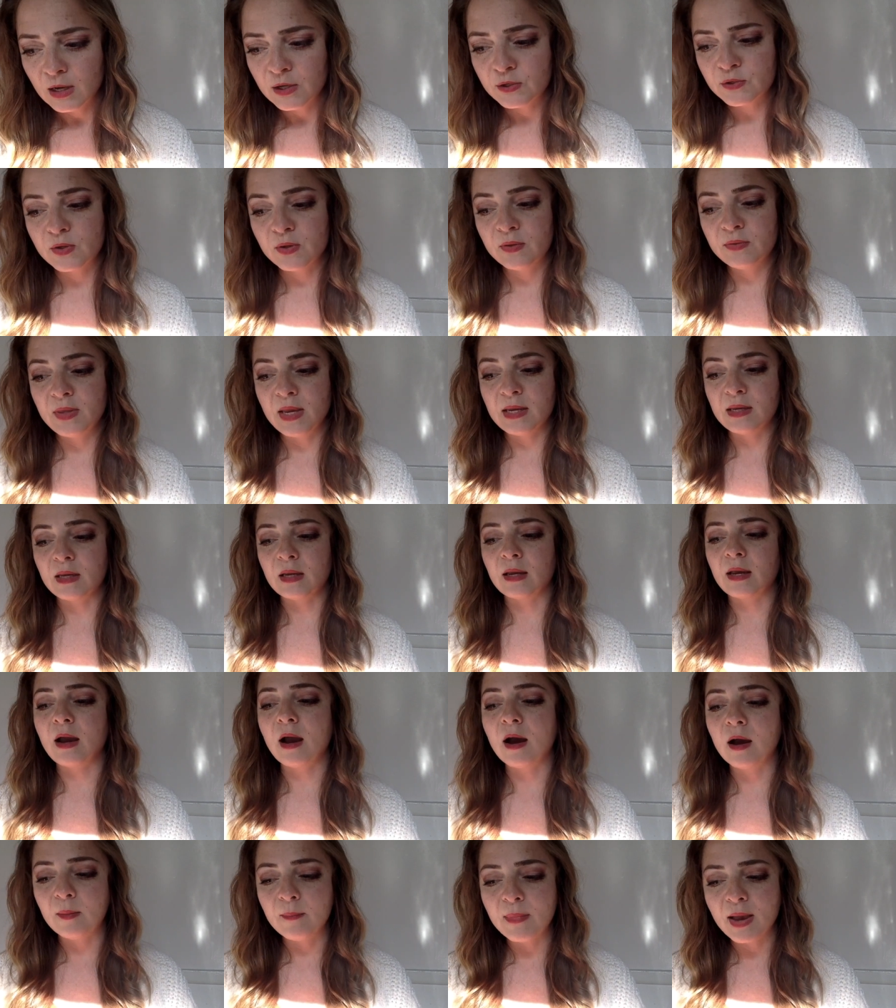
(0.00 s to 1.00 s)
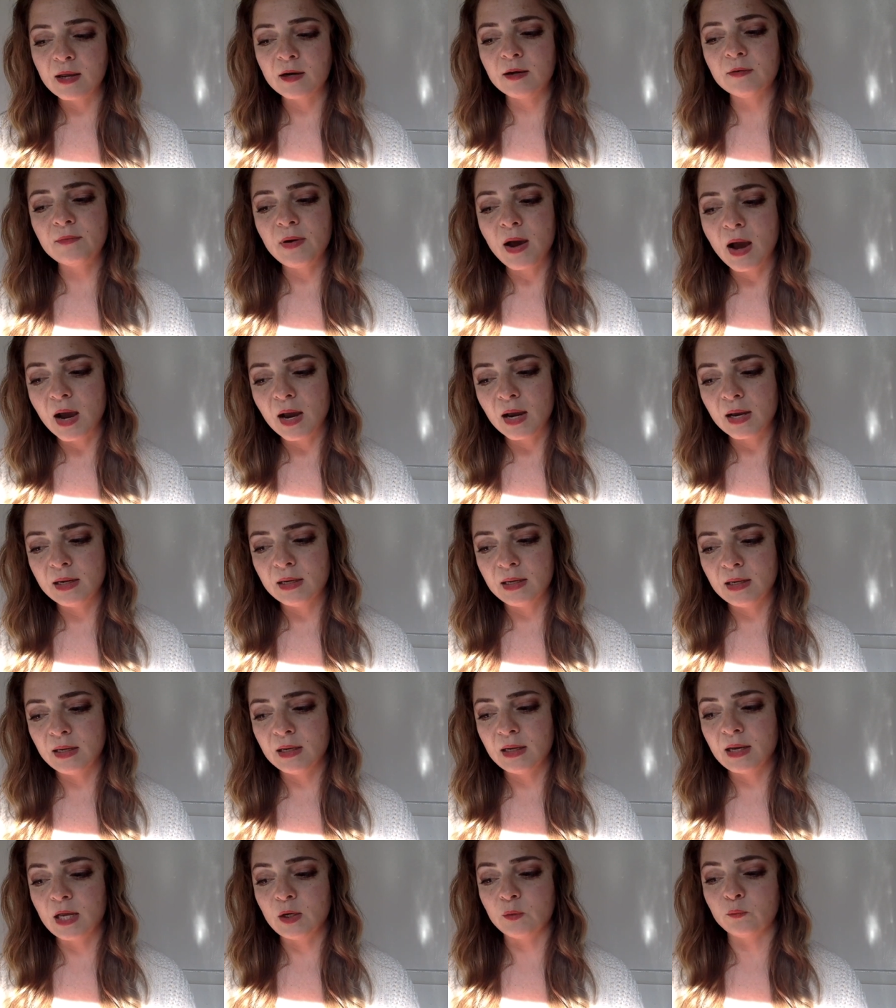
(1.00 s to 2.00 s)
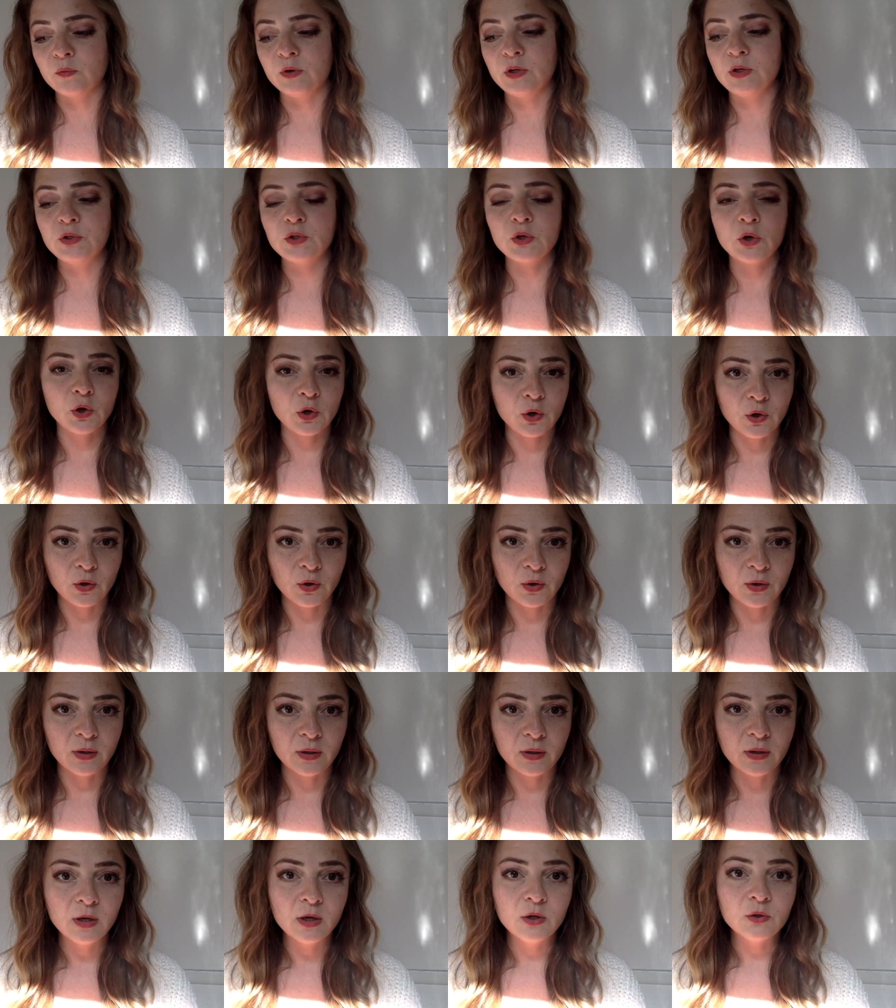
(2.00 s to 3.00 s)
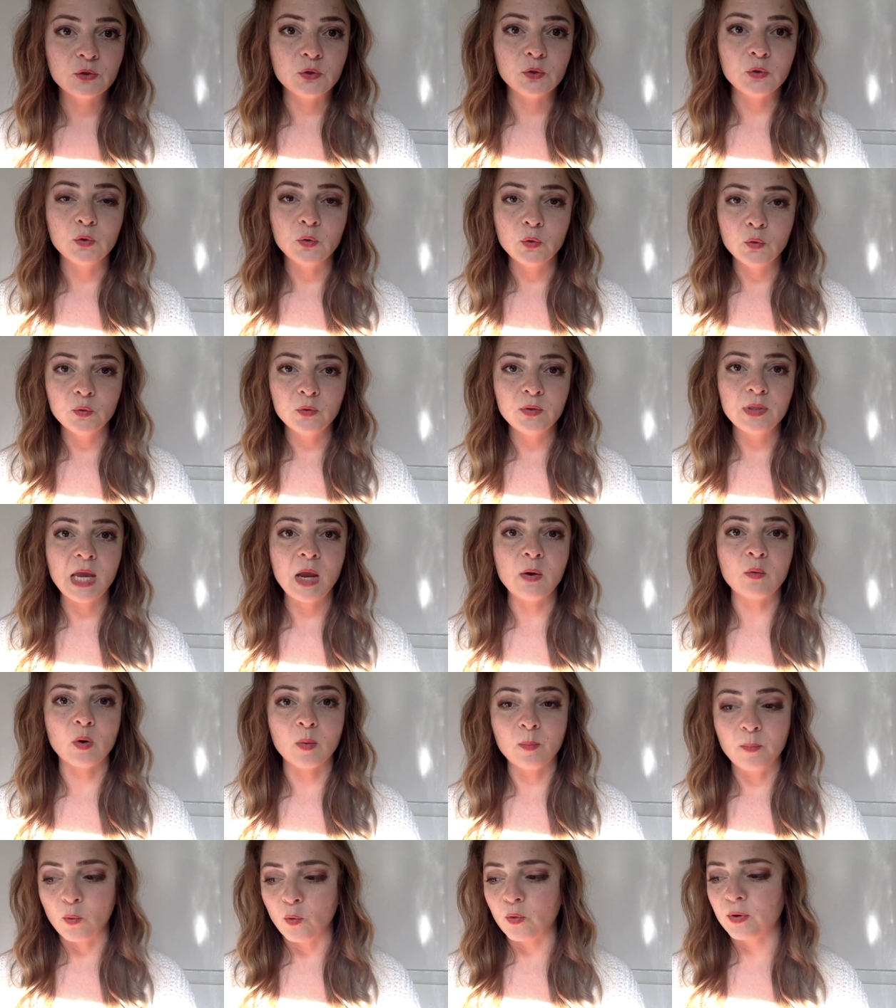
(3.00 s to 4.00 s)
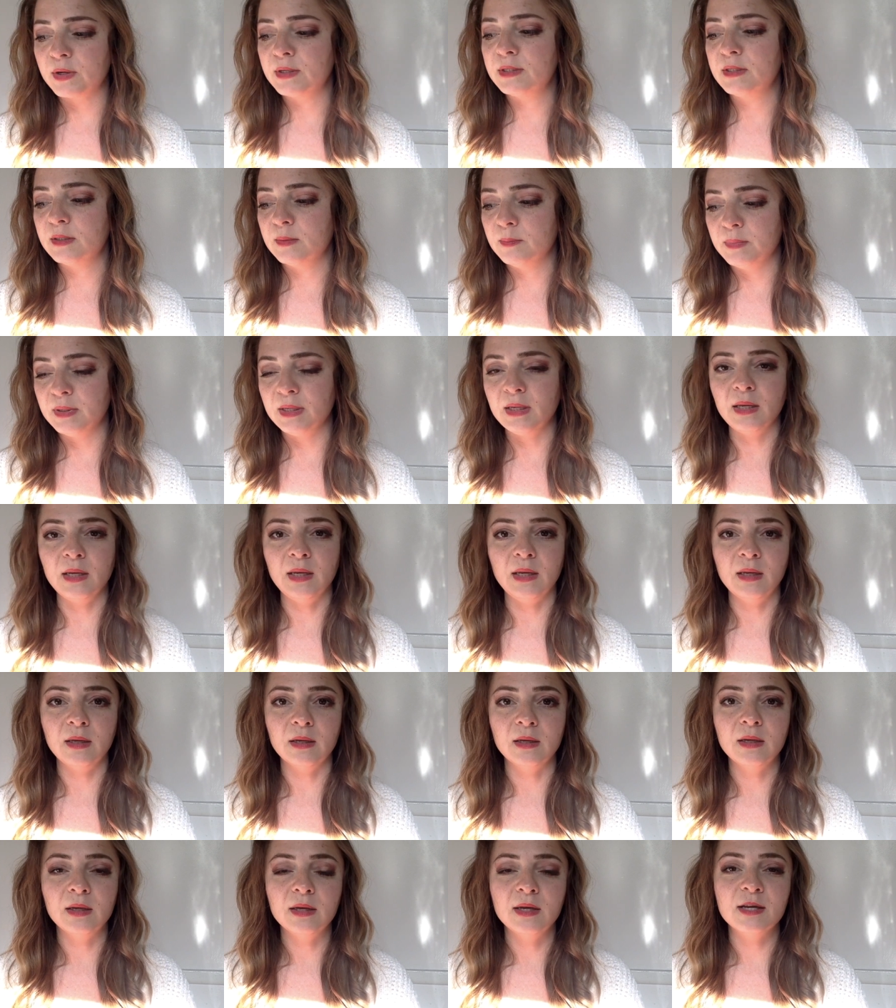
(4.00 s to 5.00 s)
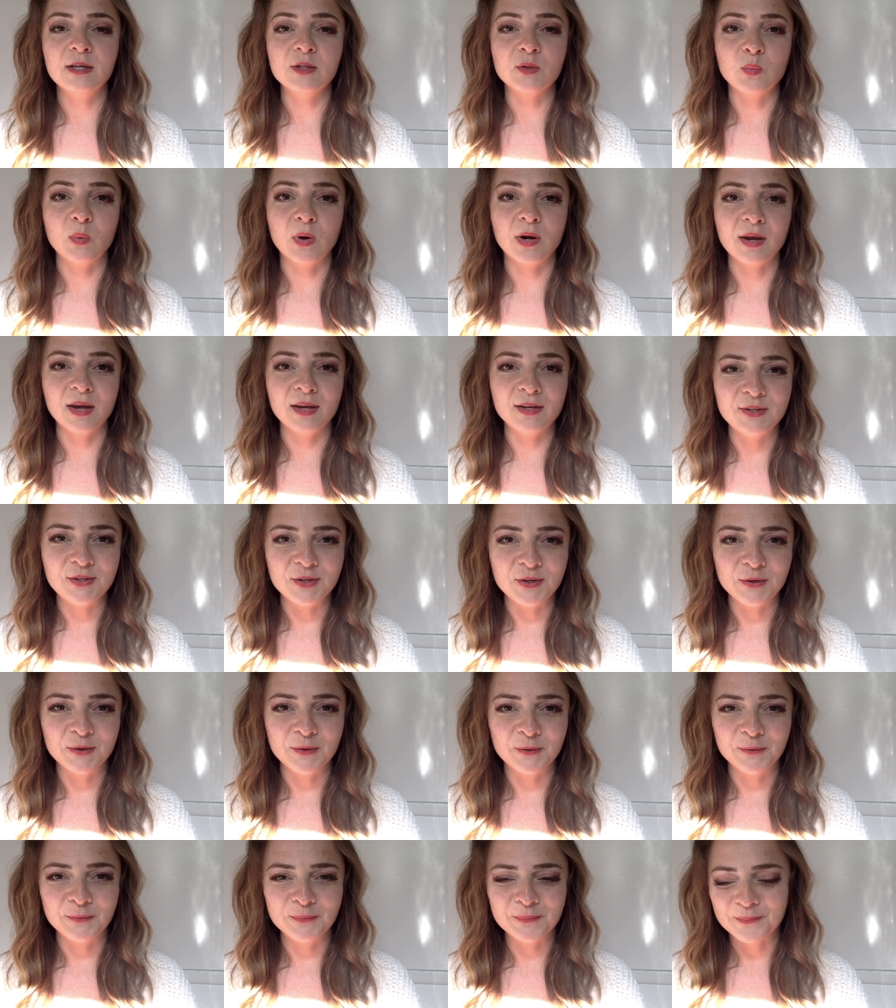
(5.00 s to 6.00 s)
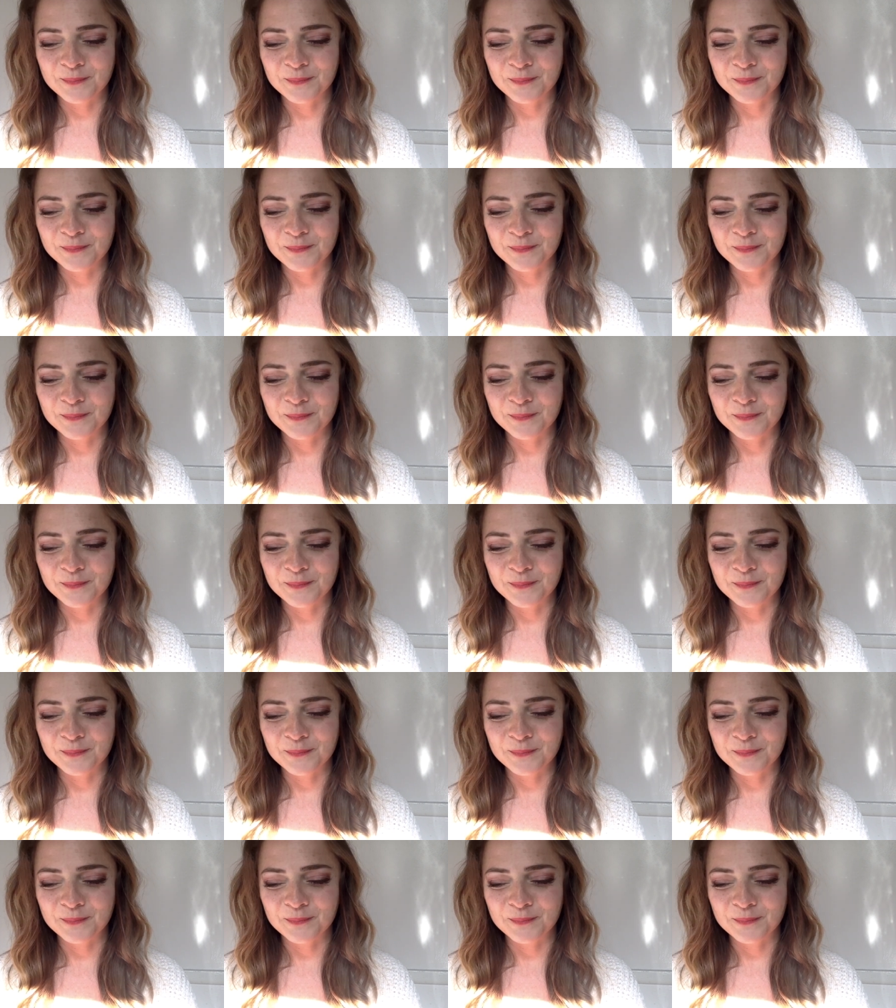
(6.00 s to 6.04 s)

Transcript: so that they can come out of hiding and return to who they were born to be is what I do.